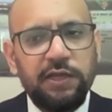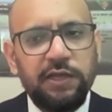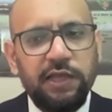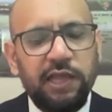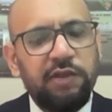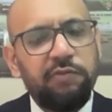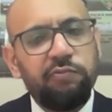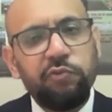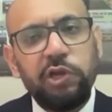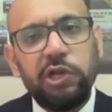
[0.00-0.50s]

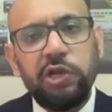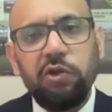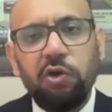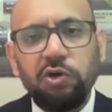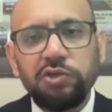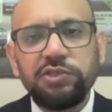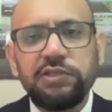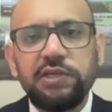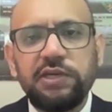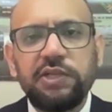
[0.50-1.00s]
And we
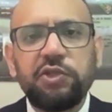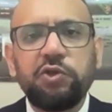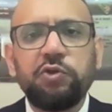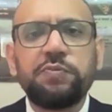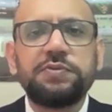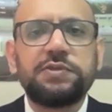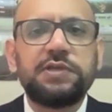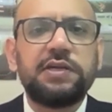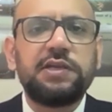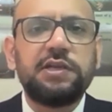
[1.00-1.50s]
launched that
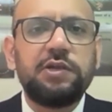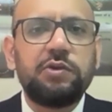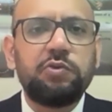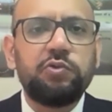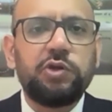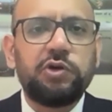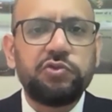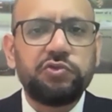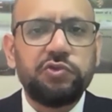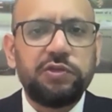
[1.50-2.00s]
CubeSat in
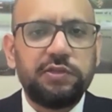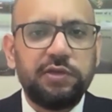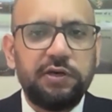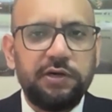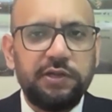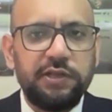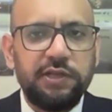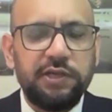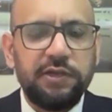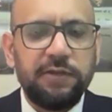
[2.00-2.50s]

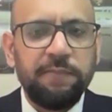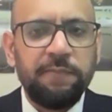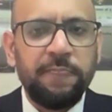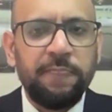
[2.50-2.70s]
2013.